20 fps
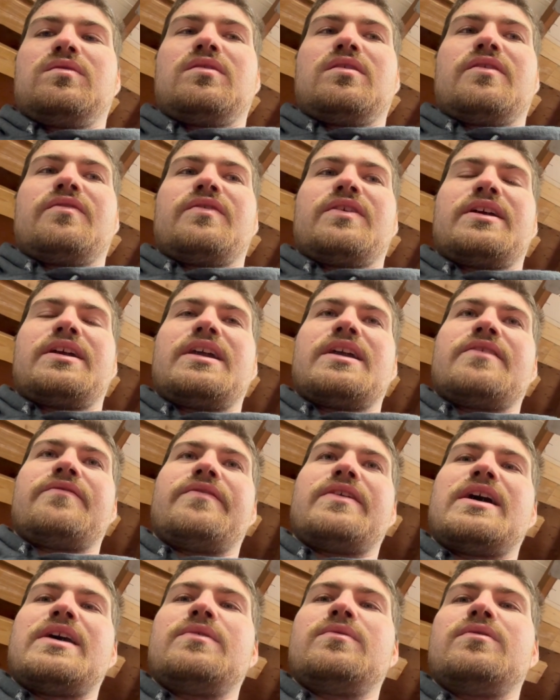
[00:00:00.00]
if I can't
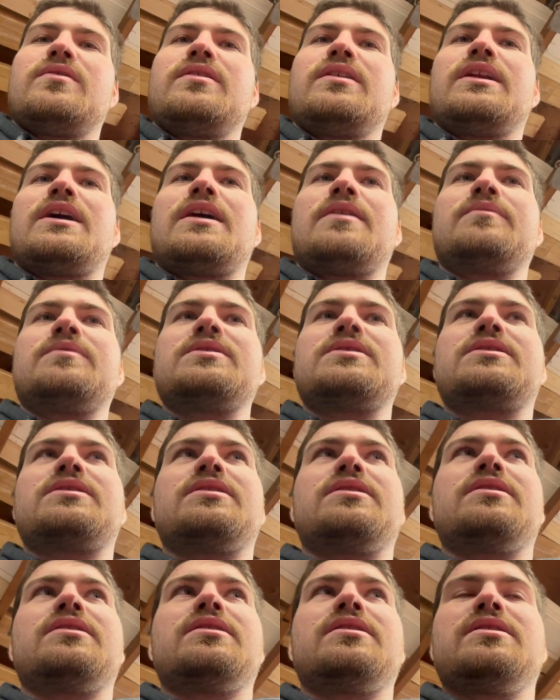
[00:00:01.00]
find one, I'm just
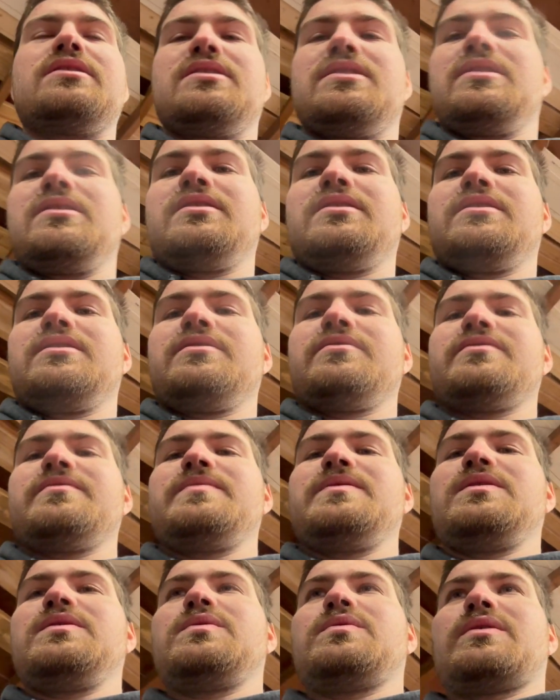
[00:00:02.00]
going to
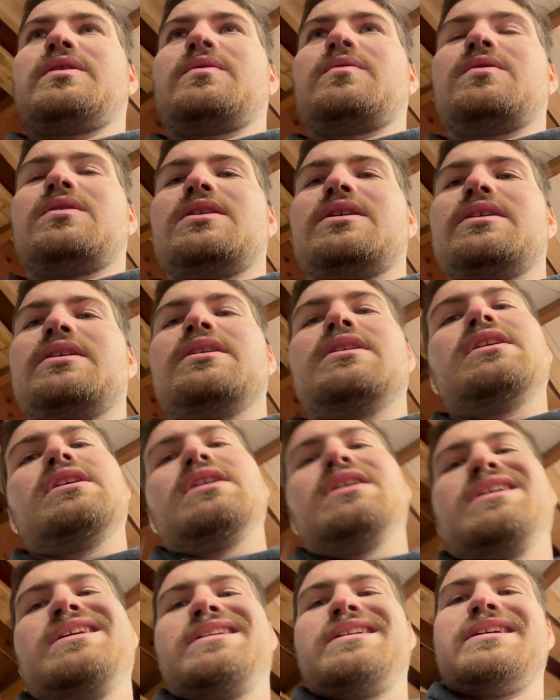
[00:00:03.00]
rebuild what I want.
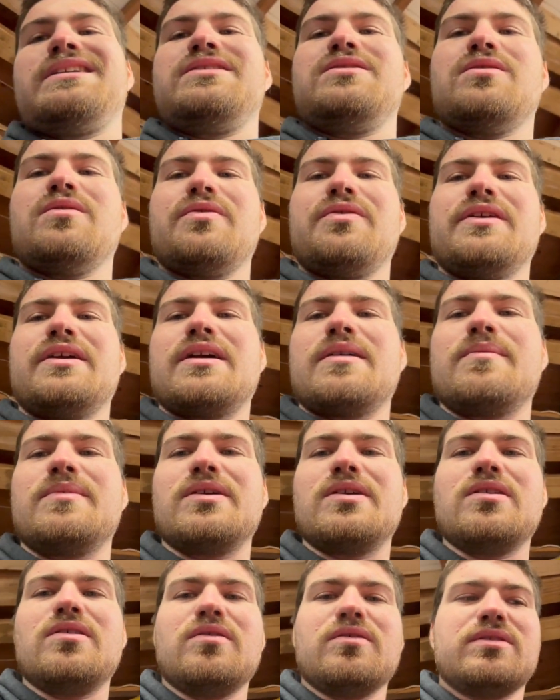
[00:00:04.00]
And I don't think I'm
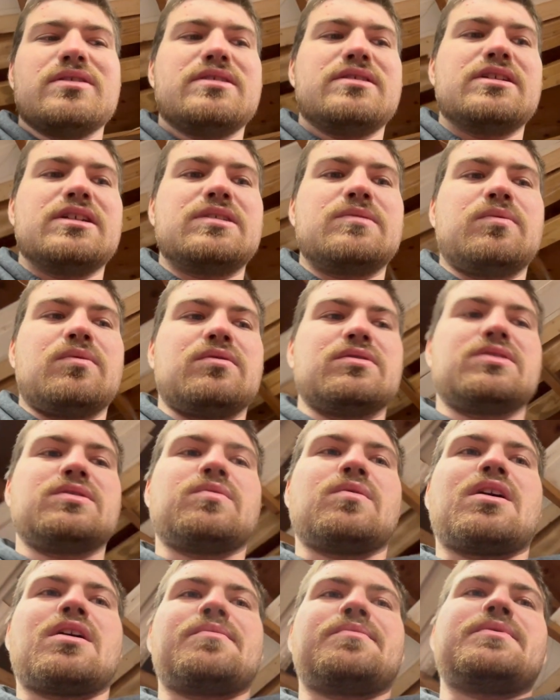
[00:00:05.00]
going to go with the 6-bolt
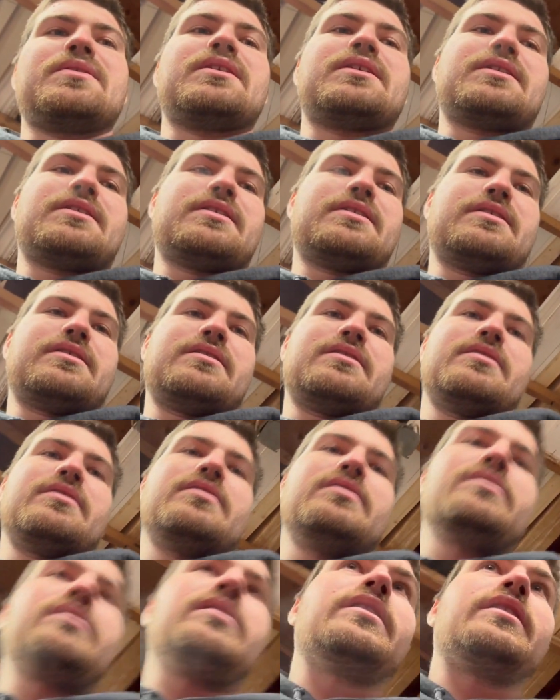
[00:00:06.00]
swap yet.
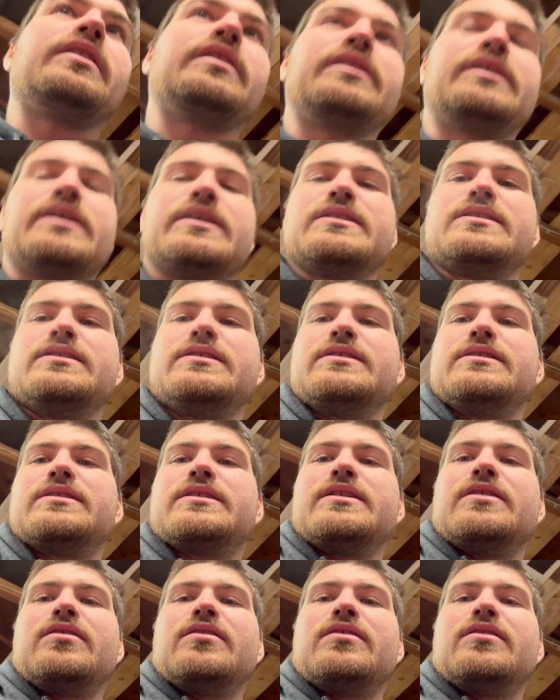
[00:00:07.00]
I guess it's getting